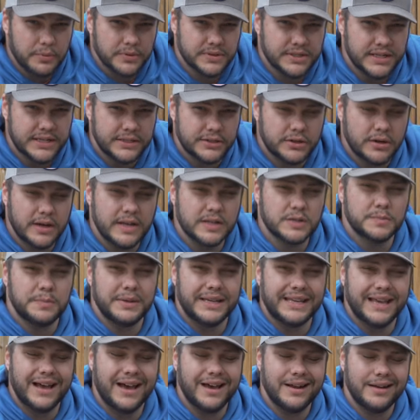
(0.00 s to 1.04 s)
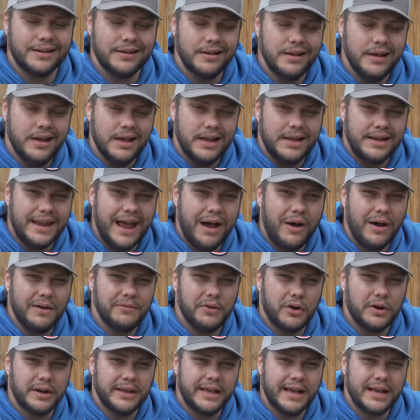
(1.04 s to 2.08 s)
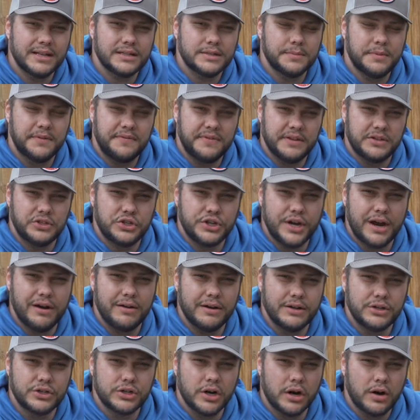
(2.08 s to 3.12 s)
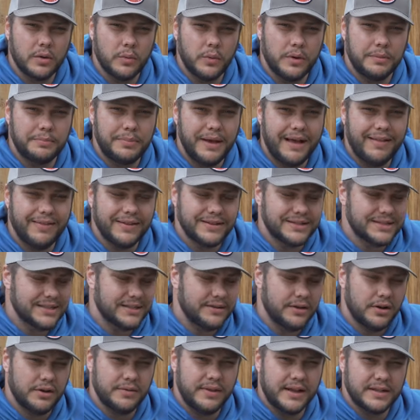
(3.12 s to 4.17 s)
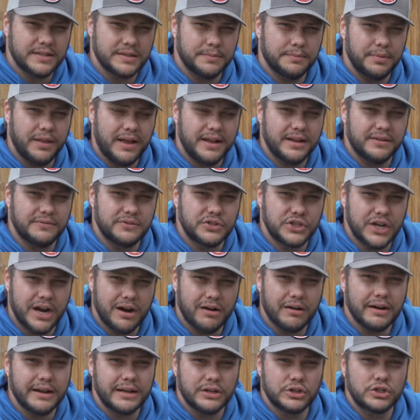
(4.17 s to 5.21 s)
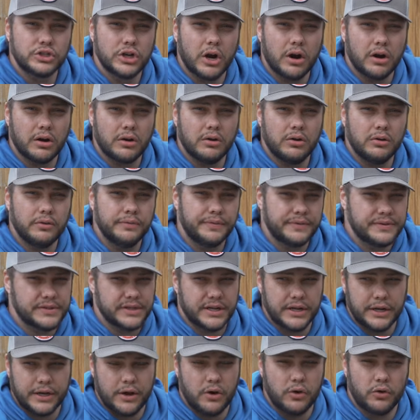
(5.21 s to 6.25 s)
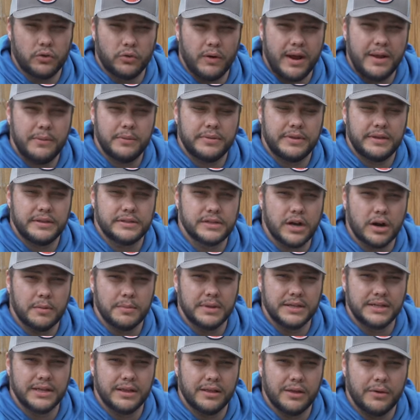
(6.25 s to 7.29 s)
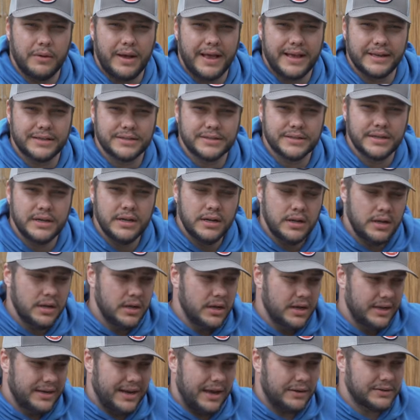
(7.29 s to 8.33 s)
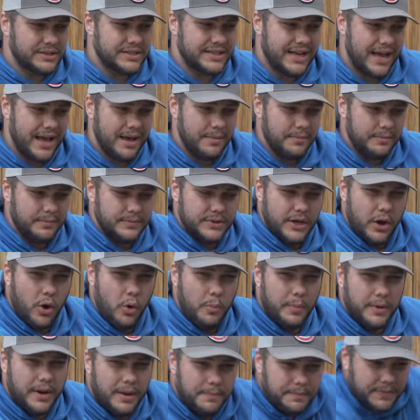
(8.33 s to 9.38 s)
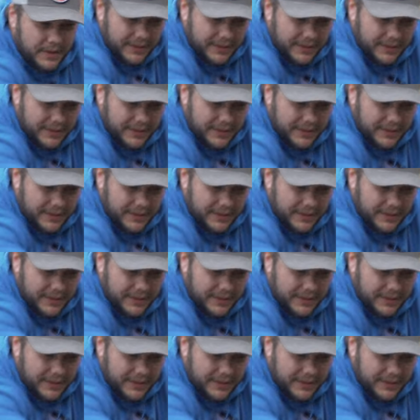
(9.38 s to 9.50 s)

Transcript: procedure has begun. Now I've already got some of the cherry charwood pellets in there. That's a blend of cherry and charcoal. It's gonna go great with these armadillo eggs. Now it's time to open up